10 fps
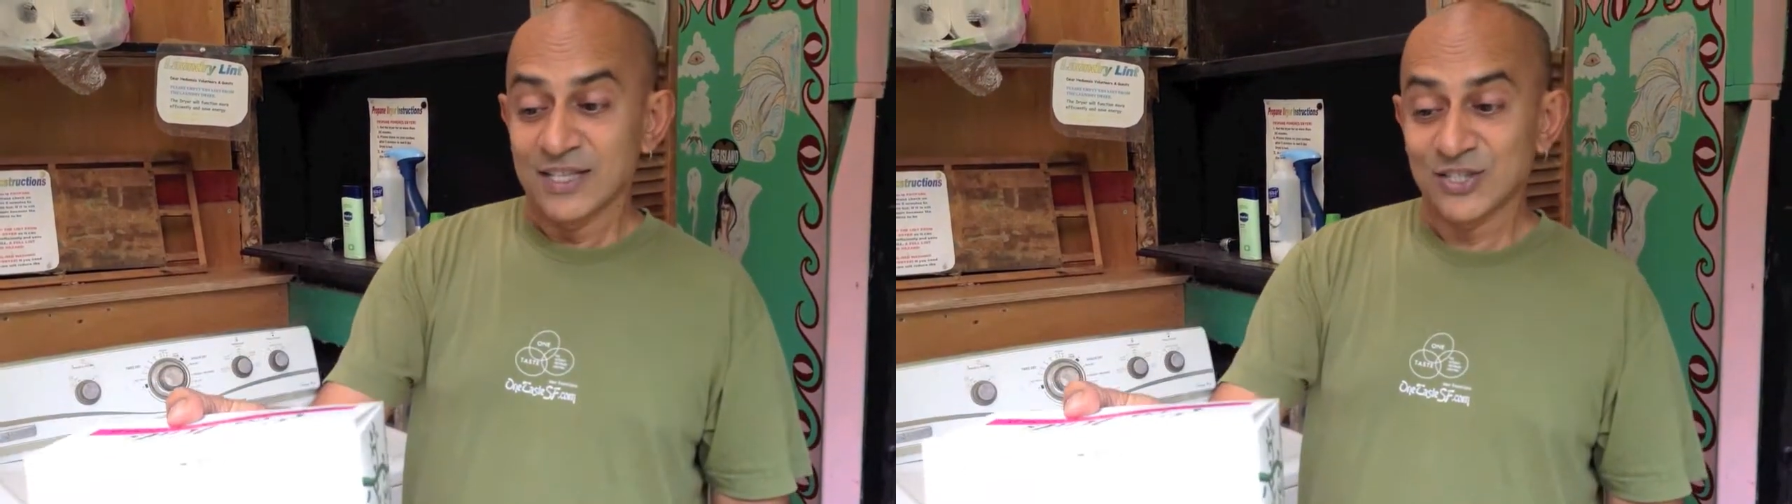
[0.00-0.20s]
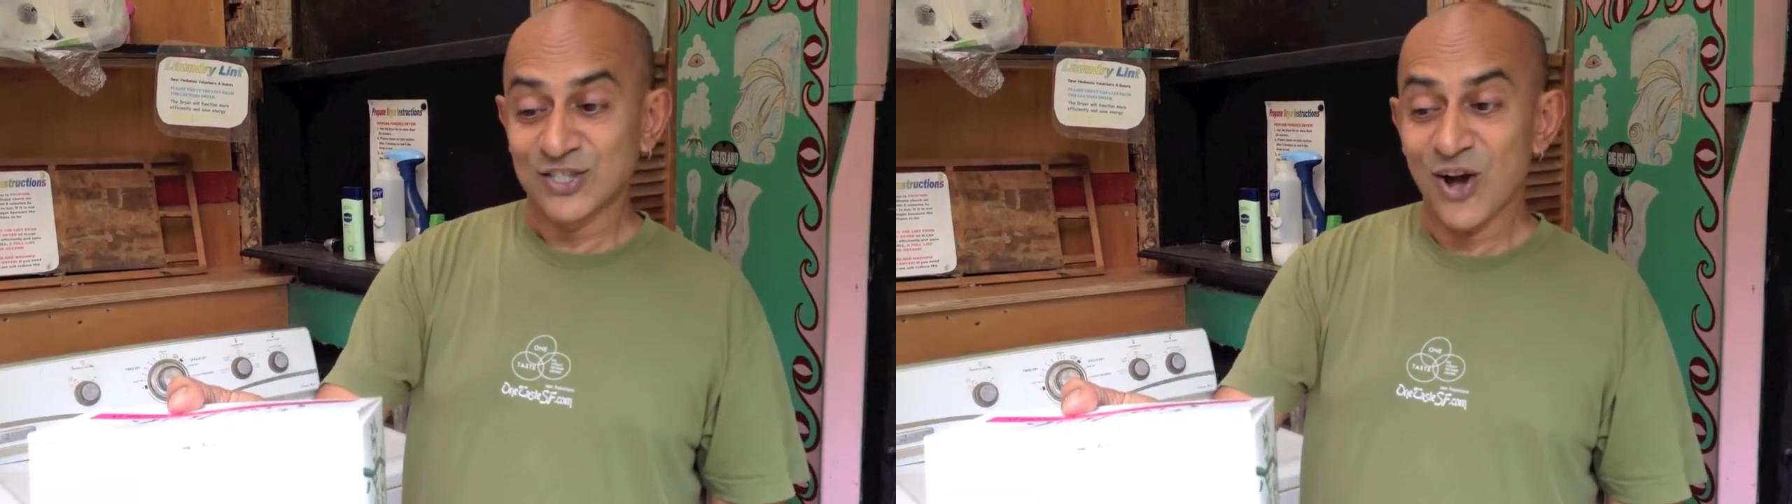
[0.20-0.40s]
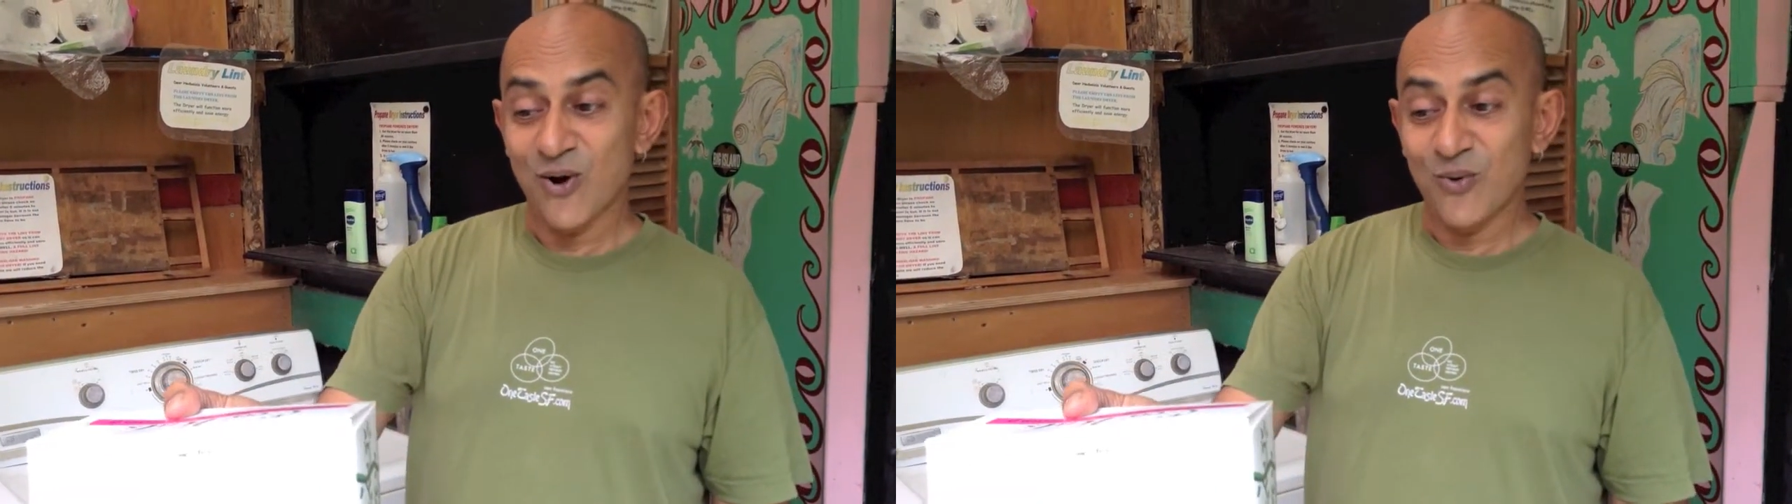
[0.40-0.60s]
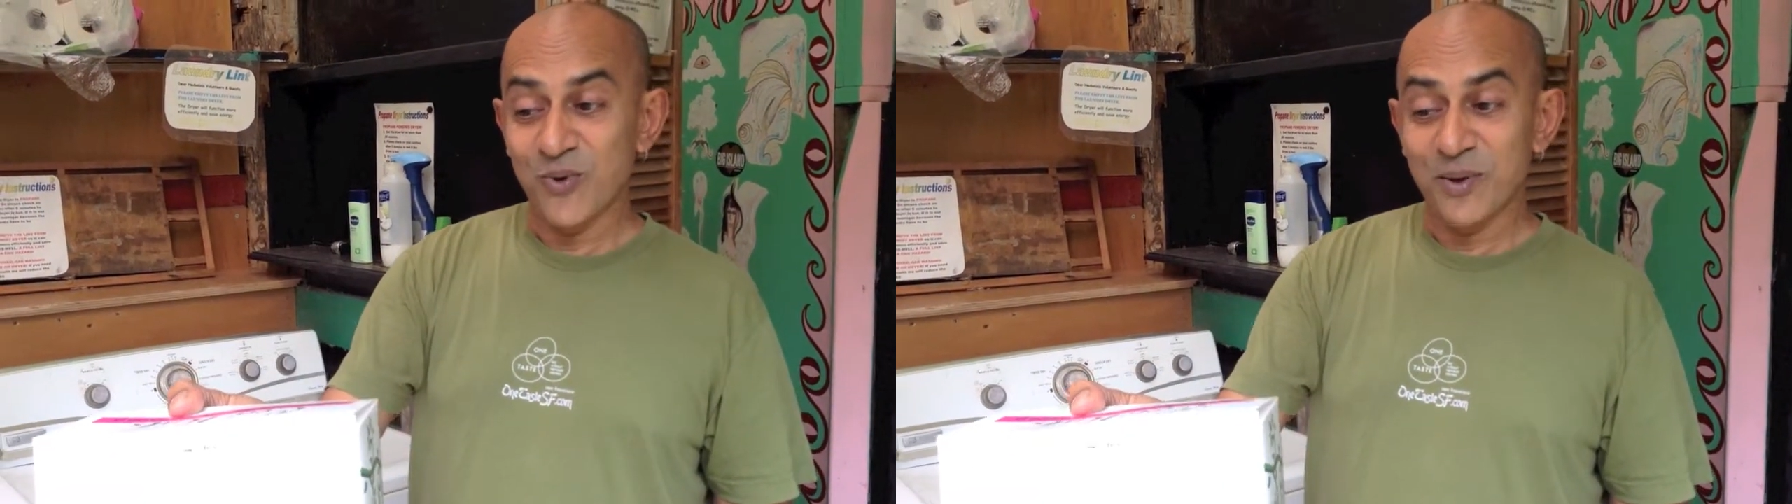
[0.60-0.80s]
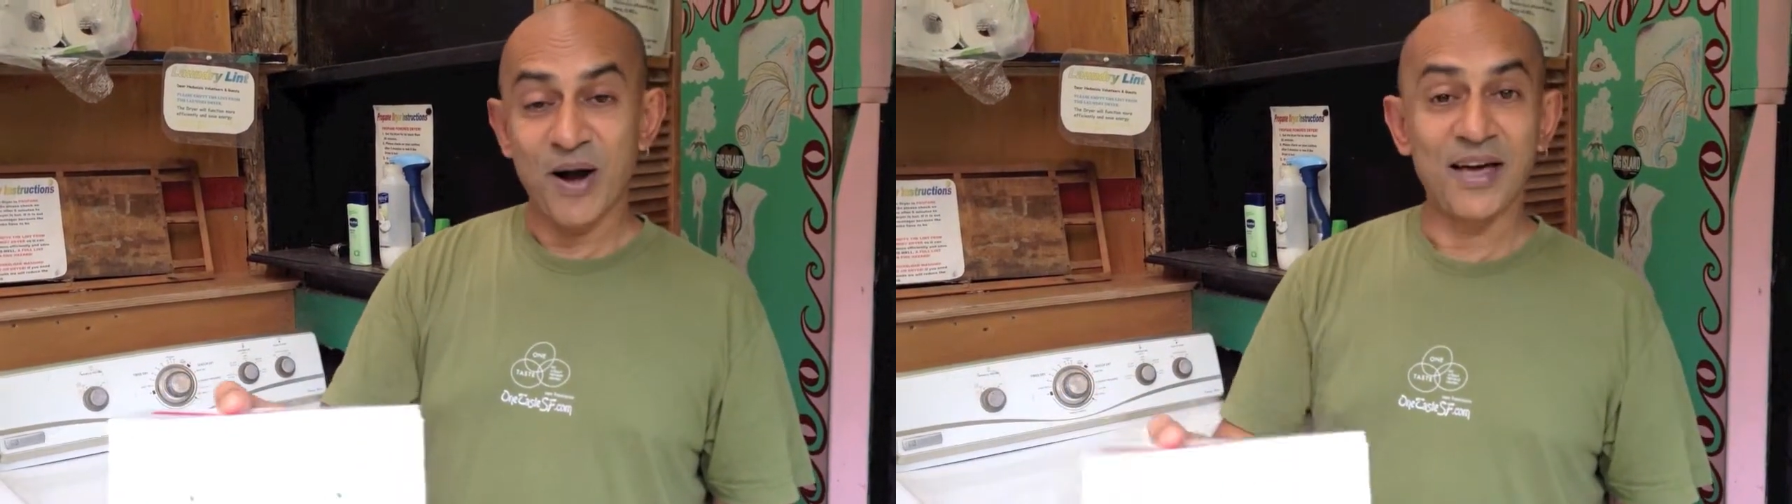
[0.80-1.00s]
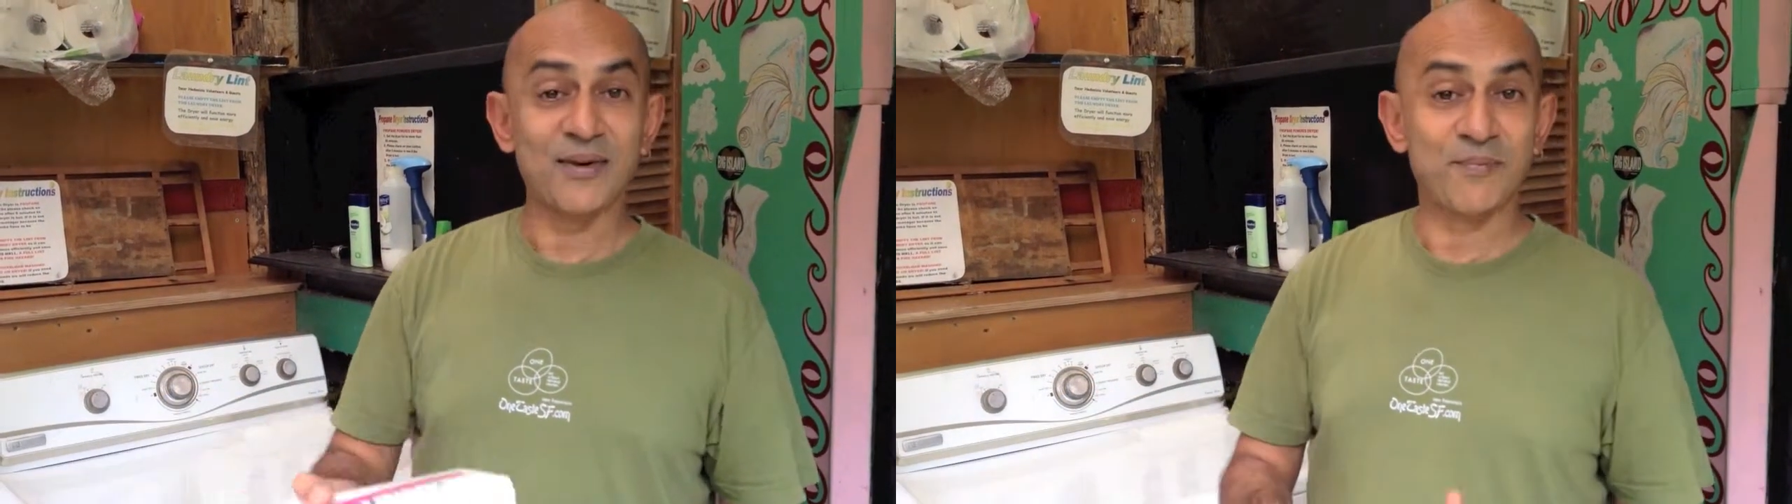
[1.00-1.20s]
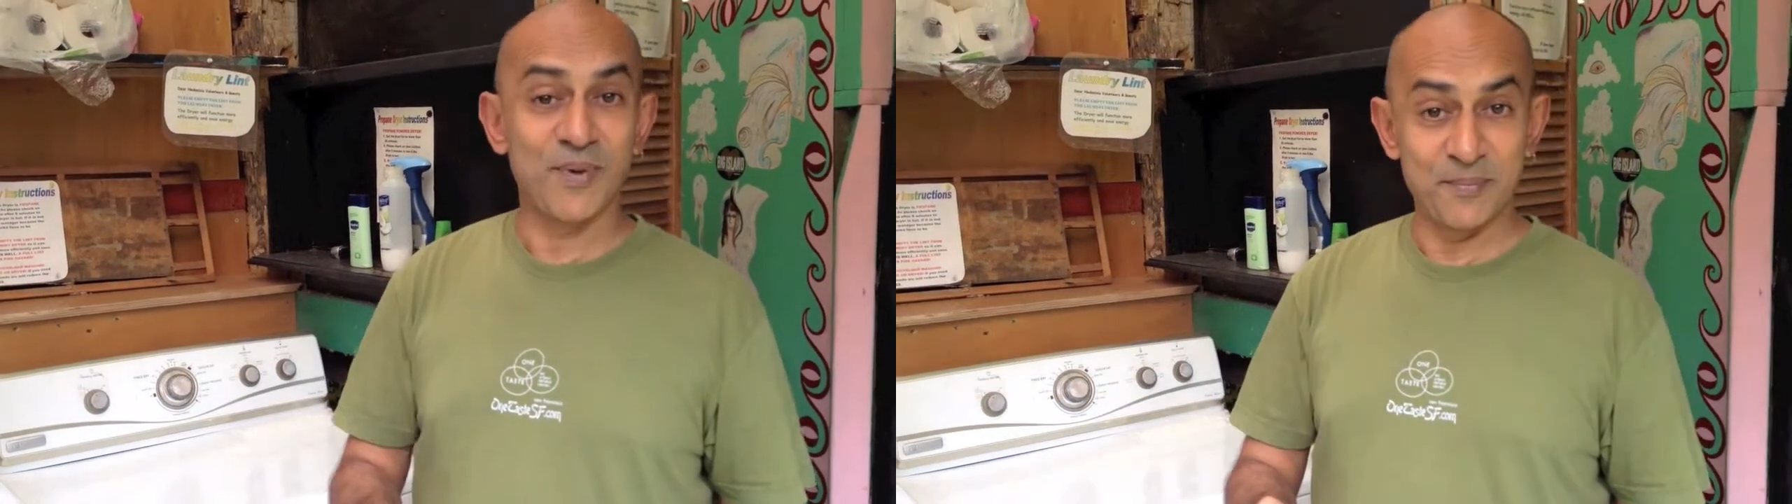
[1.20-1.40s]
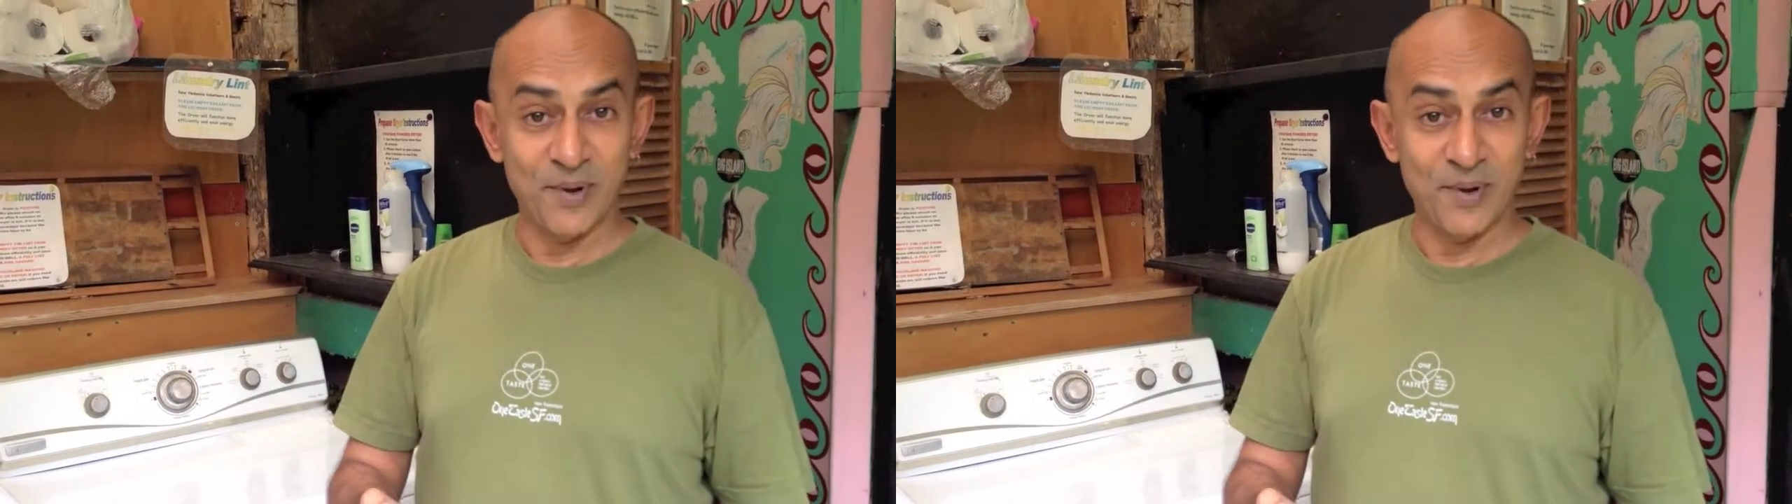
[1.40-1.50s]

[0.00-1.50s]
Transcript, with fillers: So we buy them by